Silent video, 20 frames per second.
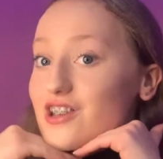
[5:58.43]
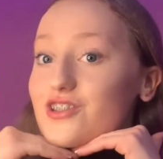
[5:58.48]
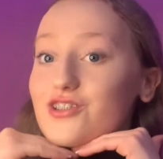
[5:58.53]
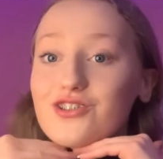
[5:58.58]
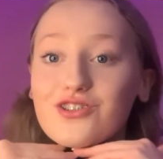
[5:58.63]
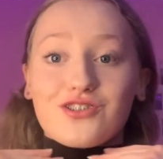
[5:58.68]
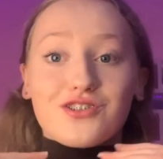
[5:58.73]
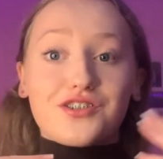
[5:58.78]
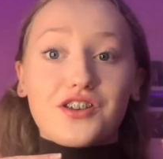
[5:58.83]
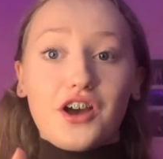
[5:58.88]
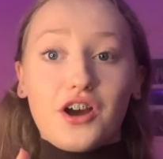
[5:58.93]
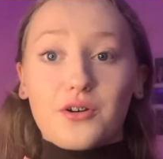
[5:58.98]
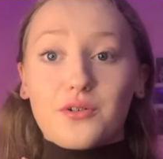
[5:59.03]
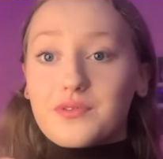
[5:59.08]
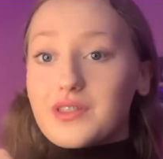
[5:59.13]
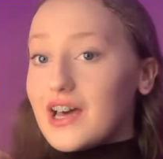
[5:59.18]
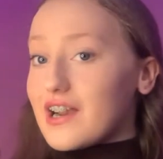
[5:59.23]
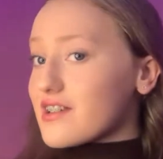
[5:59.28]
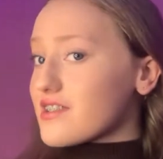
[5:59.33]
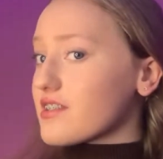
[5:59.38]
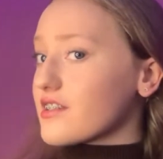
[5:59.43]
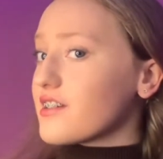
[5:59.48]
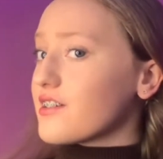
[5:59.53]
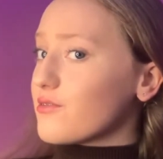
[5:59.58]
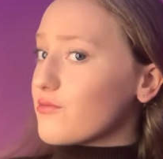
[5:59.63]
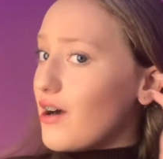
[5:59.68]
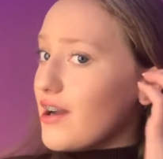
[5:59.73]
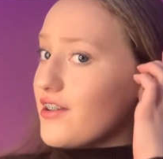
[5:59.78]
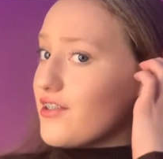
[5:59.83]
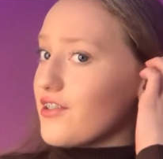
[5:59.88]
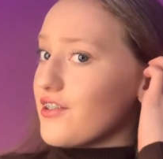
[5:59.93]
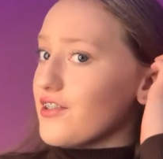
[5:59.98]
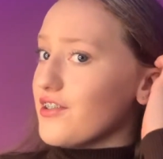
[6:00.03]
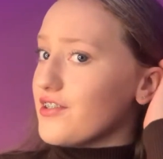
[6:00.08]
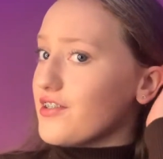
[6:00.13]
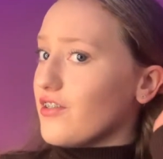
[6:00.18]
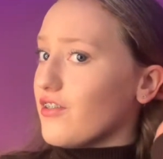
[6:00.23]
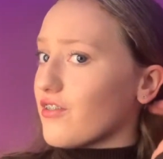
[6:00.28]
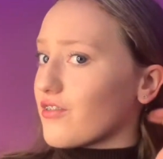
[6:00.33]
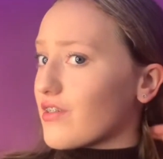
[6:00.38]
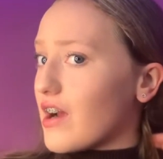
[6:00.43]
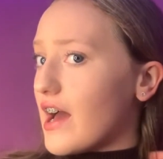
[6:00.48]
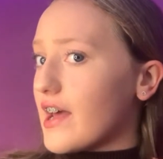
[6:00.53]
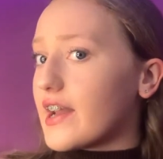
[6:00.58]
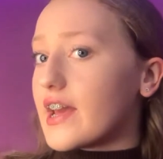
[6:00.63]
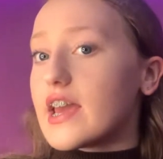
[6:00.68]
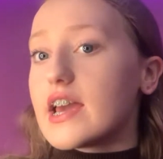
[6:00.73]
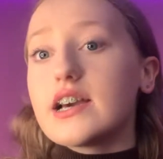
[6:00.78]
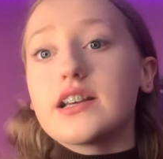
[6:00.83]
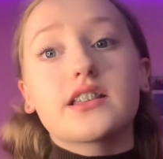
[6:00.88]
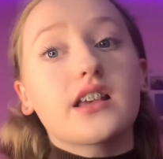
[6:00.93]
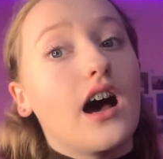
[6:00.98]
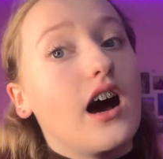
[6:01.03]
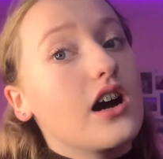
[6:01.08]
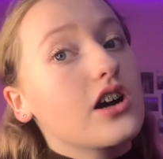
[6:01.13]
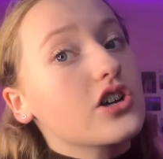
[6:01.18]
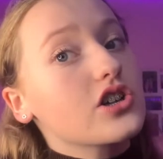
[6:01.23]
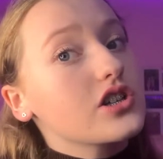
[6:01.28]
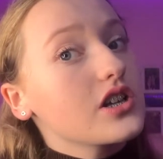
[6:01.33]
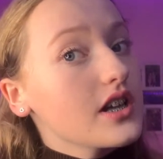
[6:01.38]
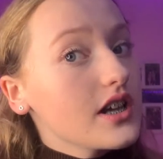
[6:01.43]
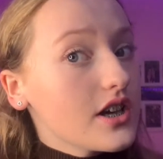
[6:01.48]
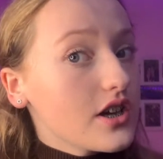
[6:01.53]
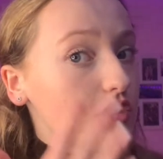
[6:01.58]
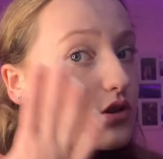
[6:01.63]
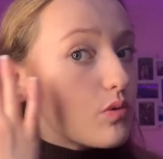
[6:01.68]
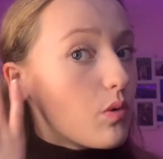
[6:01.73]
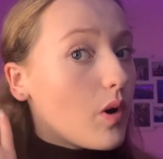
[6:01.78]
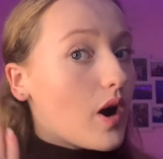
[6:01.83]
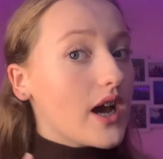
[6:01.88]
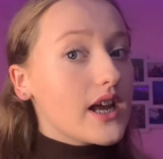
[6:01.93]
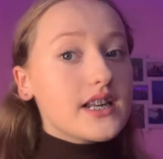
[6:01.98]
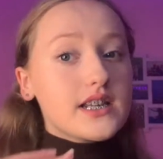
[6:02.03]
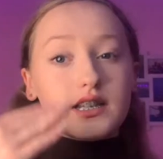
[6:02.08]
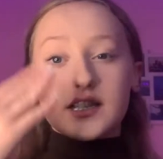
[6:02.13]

so that is looking quite good already. It's actually quite